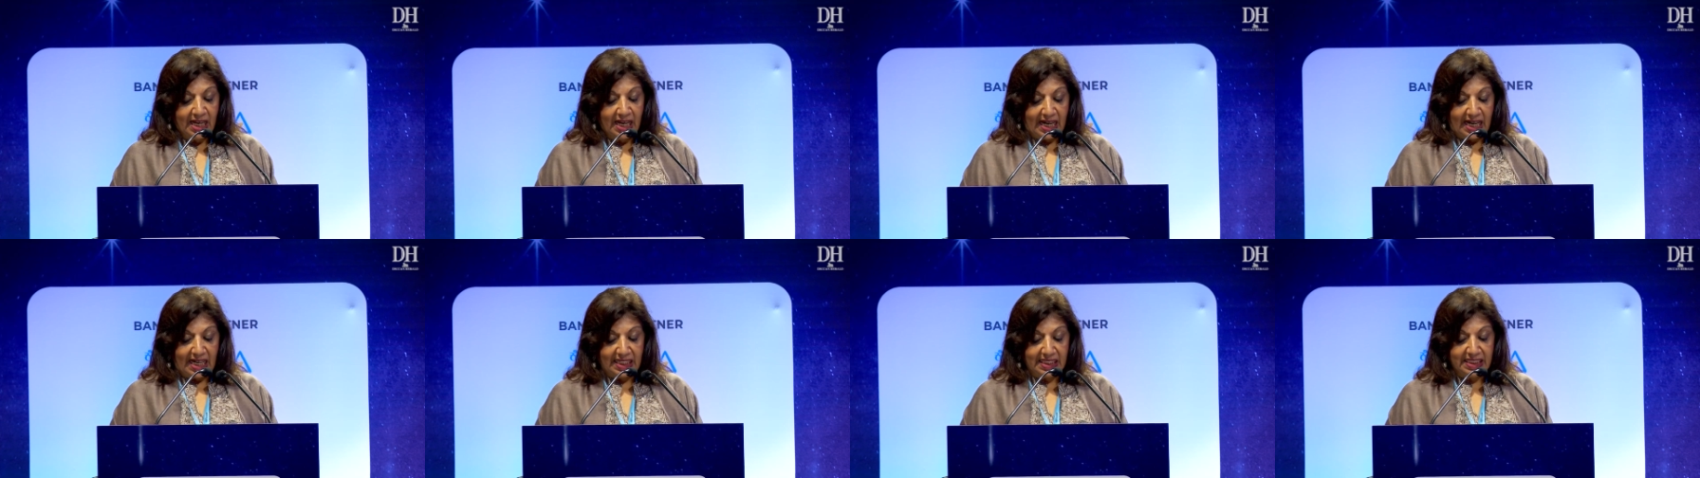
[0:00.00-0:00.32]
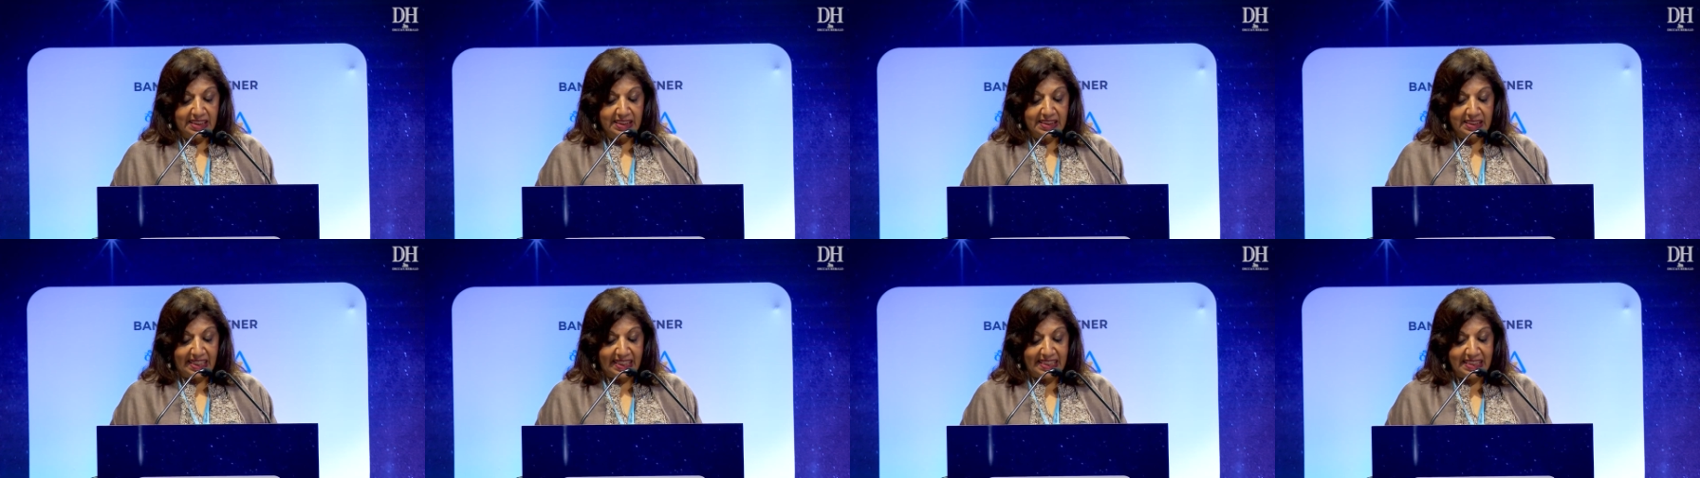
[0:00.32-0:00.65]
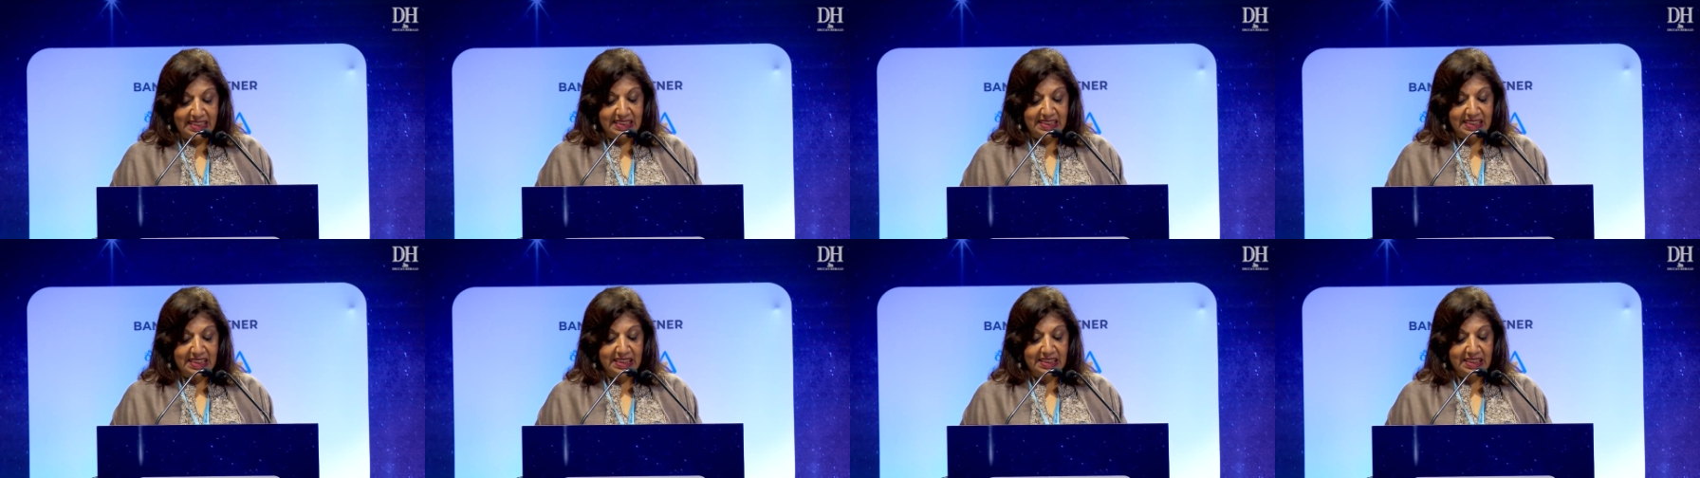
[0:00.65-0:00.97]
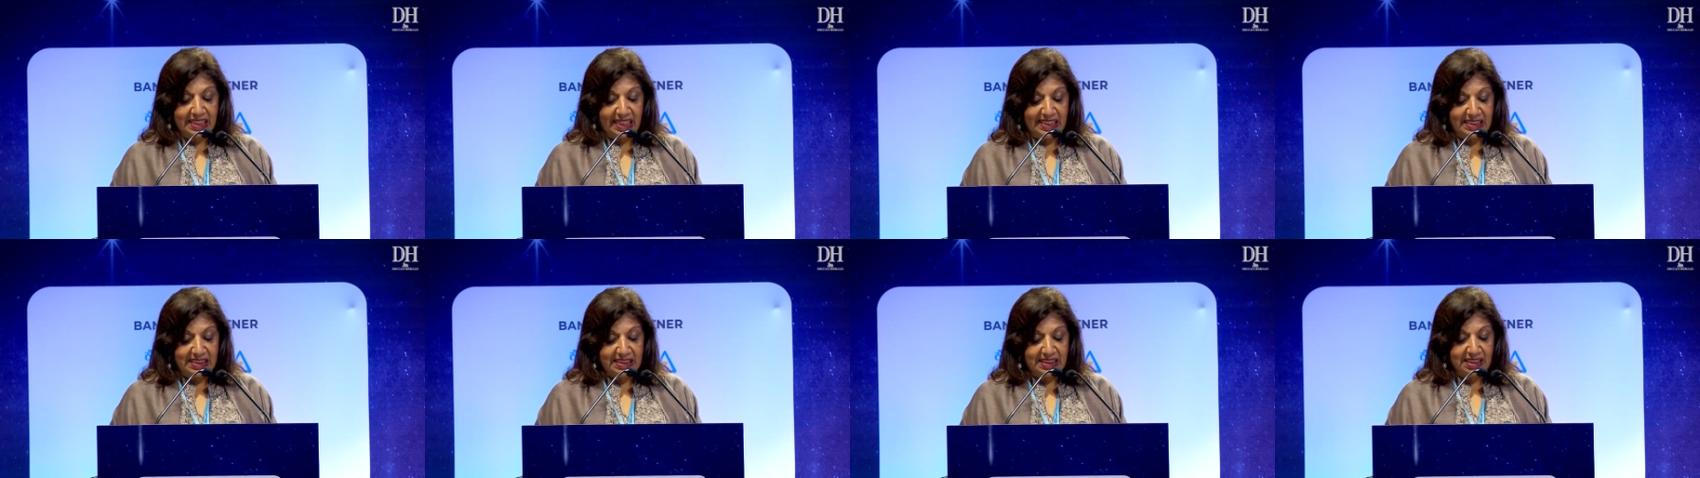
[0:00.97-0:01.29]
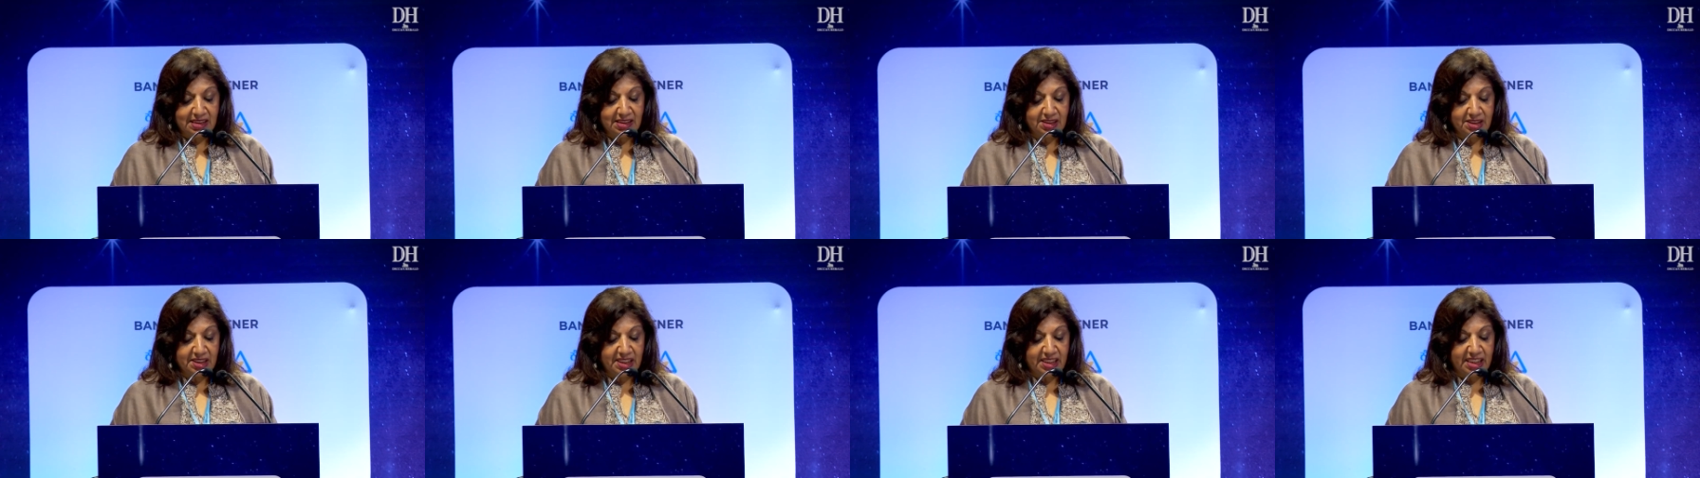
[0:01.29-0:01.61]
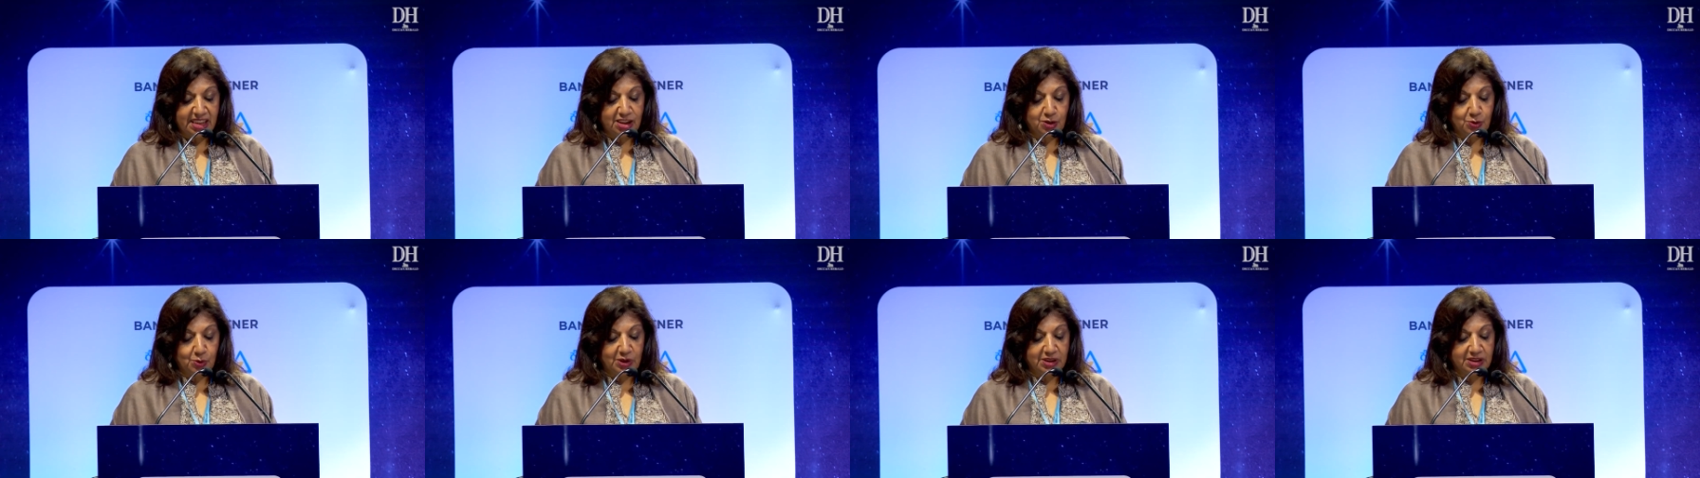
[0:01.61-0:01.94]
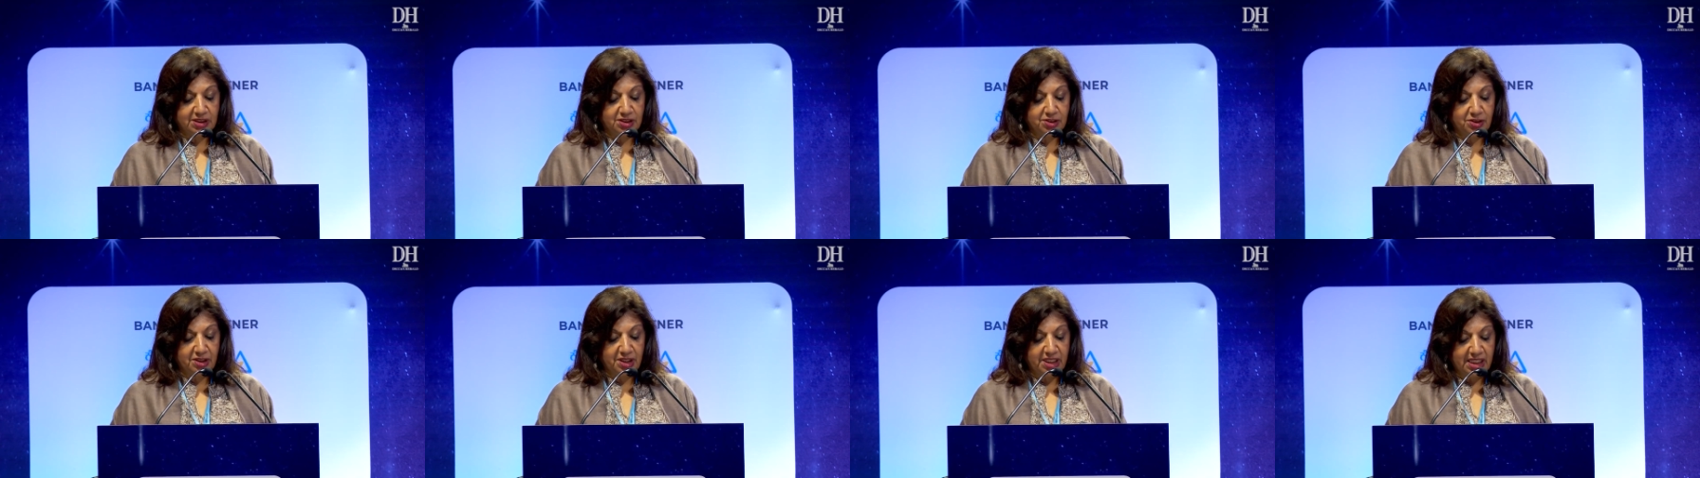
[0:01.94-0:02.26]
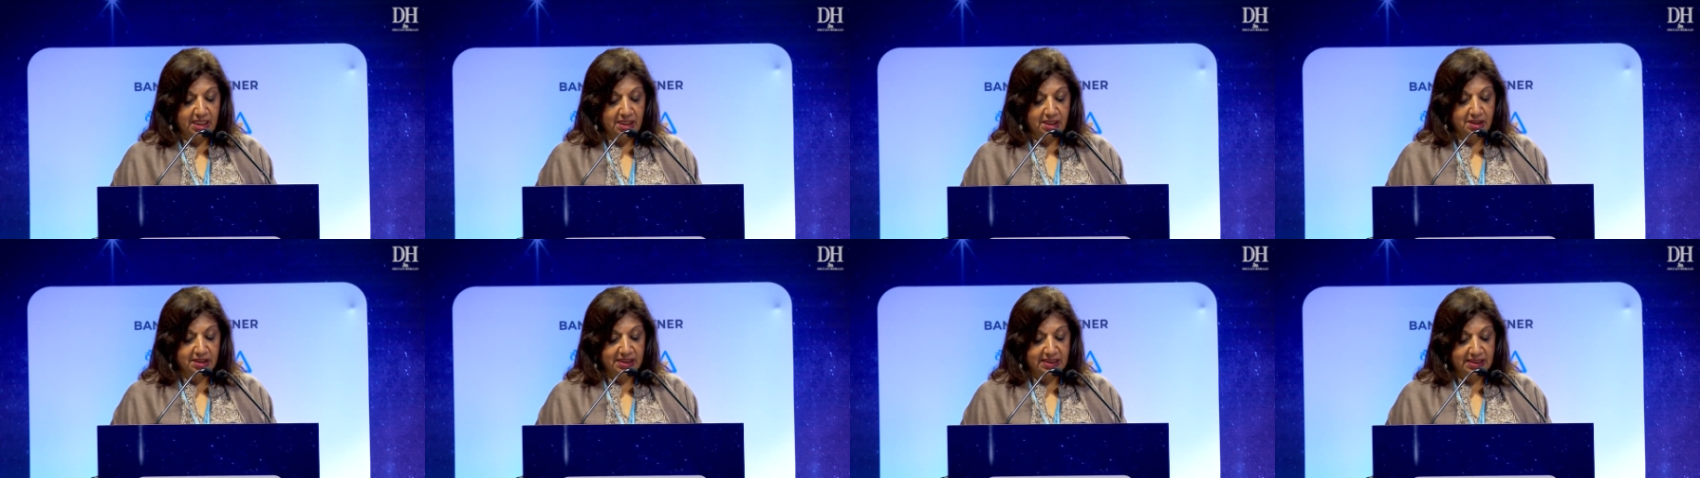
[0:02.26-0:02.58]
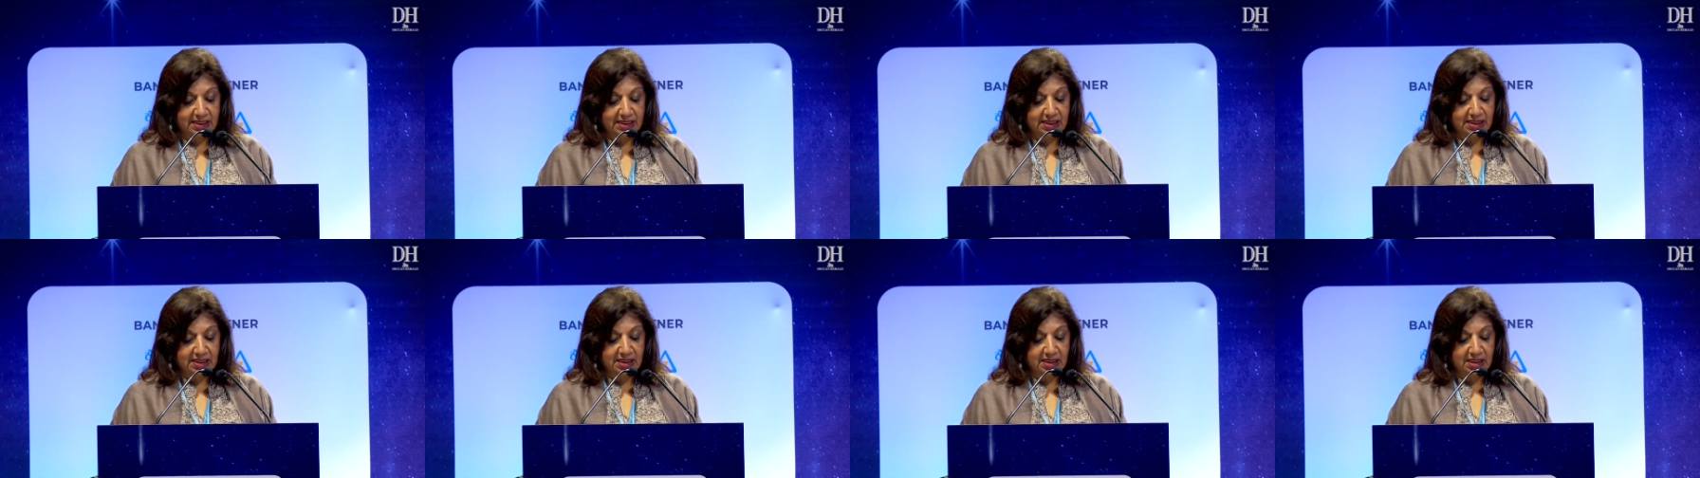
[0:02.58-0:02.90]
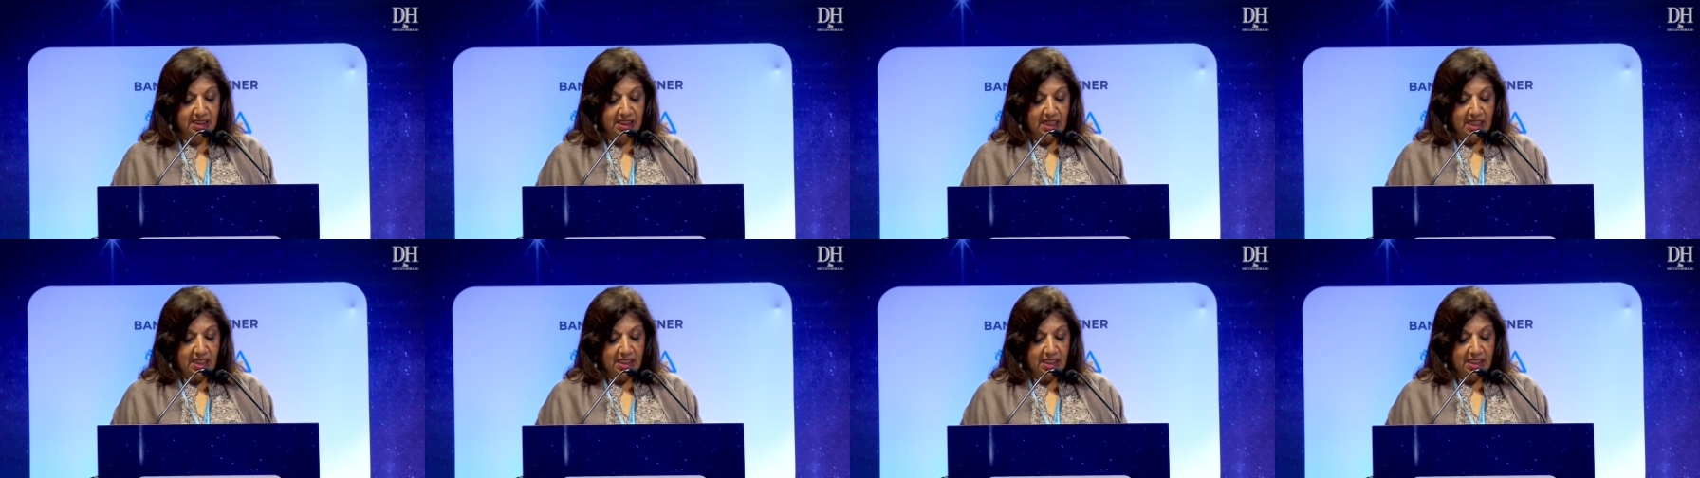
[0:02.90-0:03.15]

And in 1993, it was rechristened